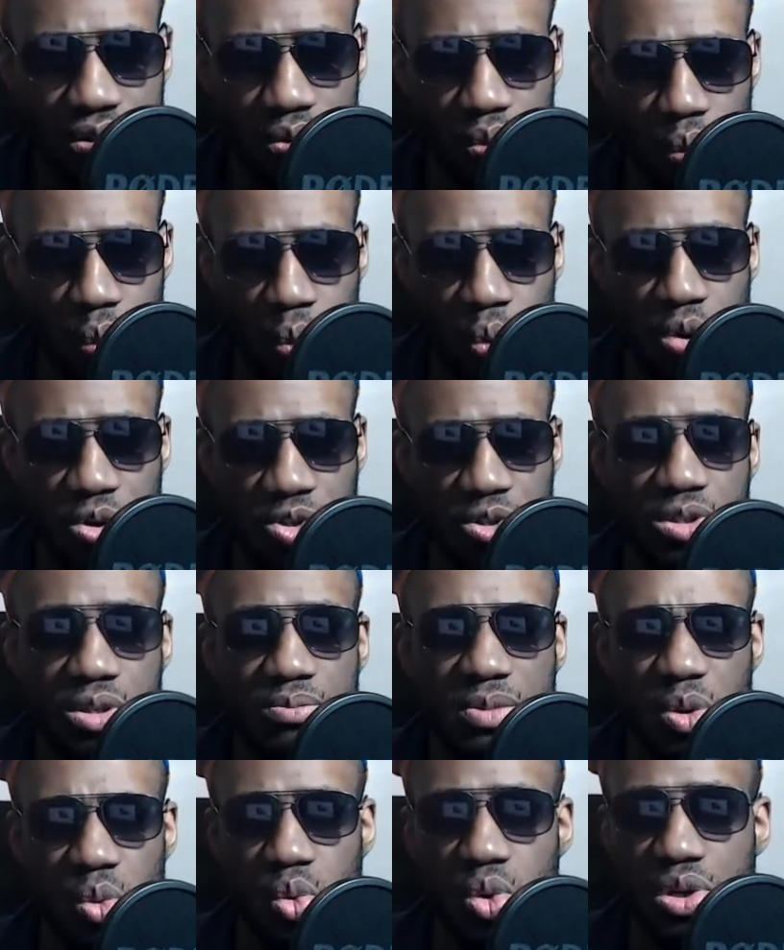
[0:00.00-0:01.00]
was to me
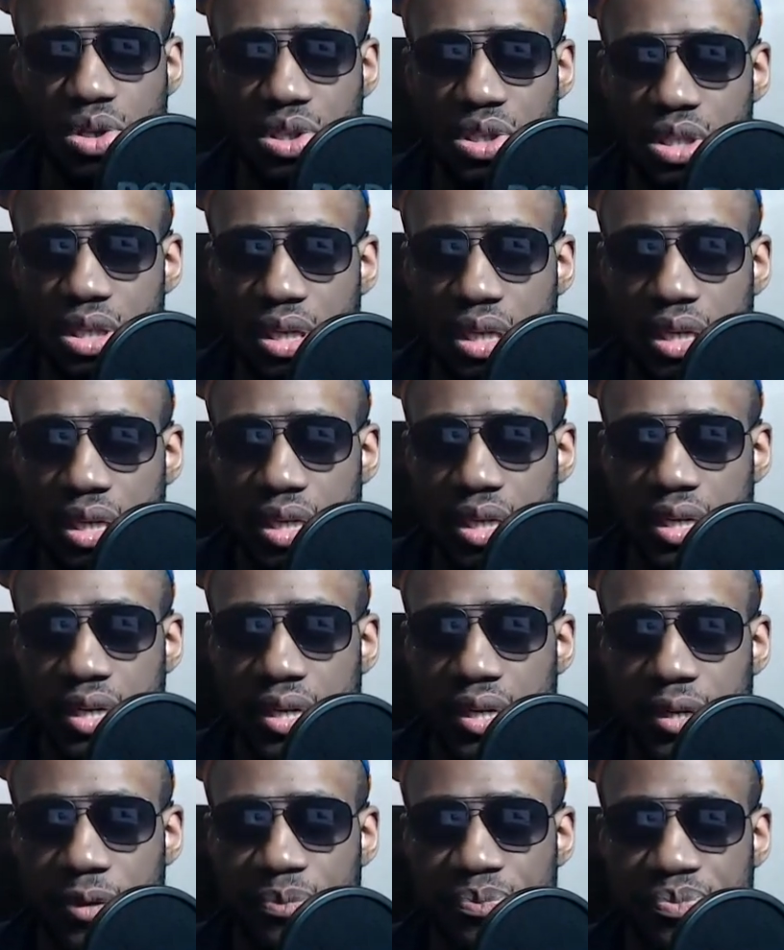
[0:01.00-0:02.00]
was
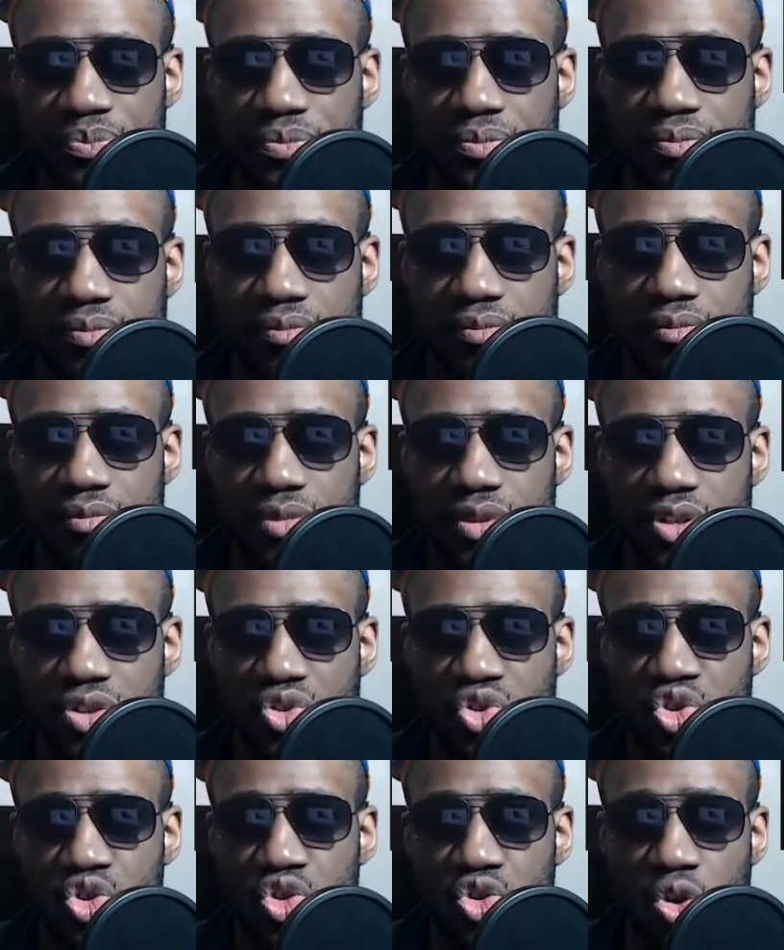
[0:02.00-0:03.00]

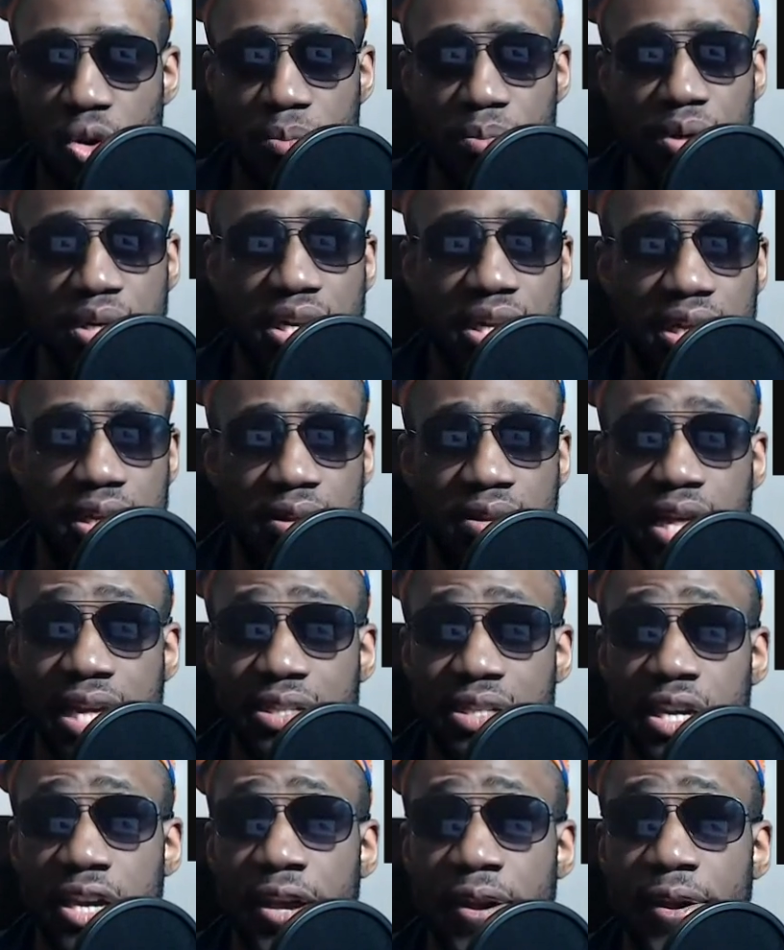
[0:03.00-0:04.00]
somebody that
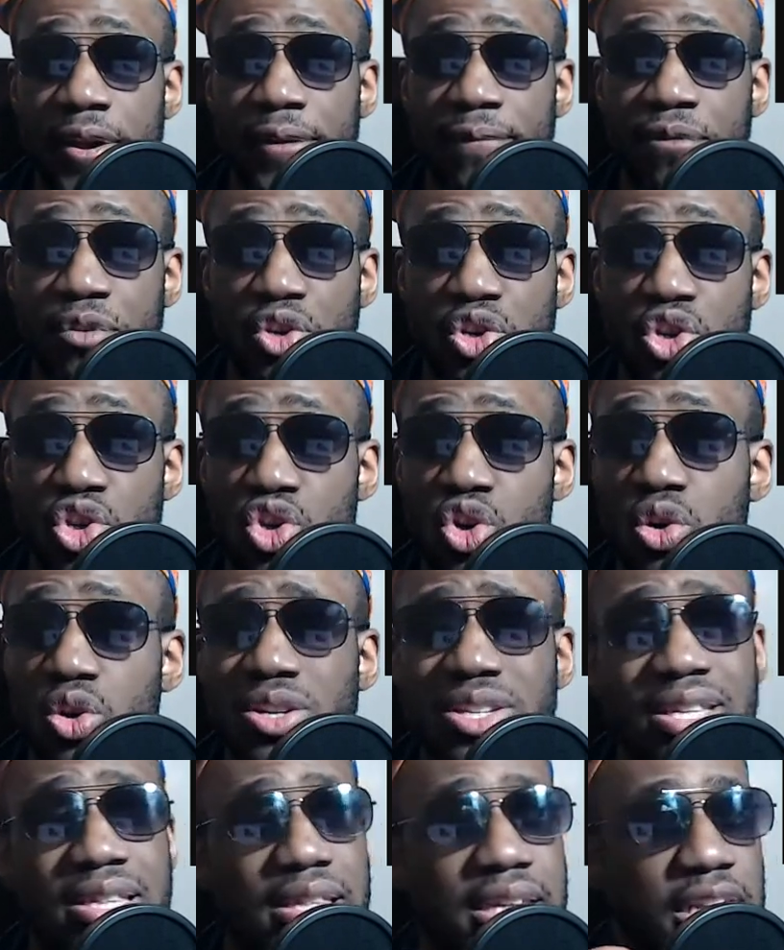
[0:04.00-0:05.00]
you're not
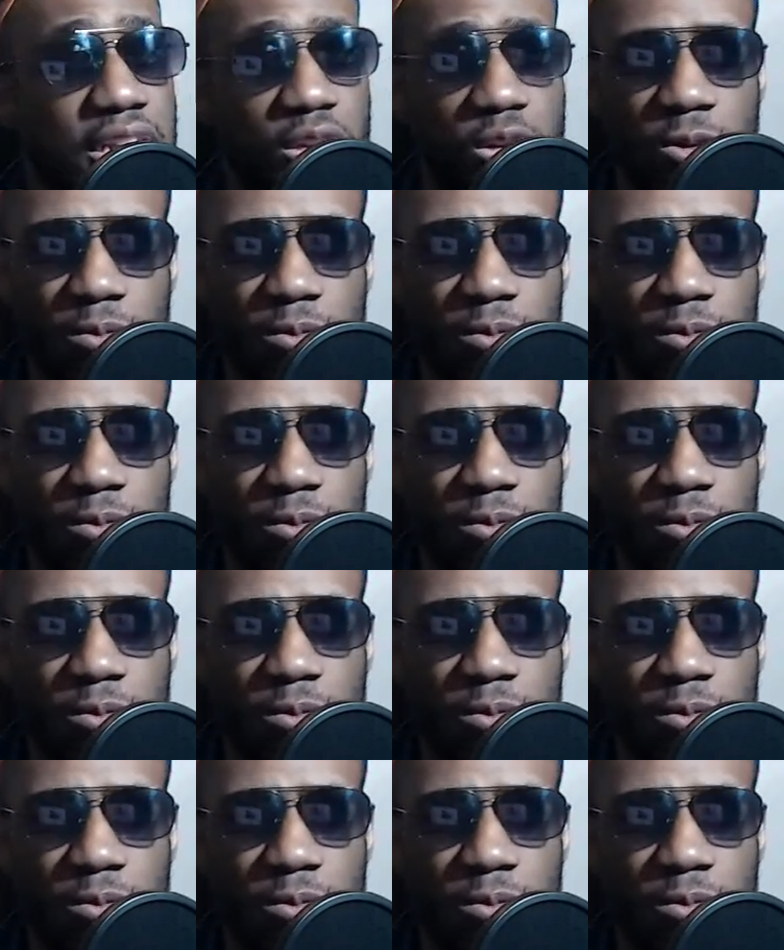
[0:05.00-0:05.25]
thinking of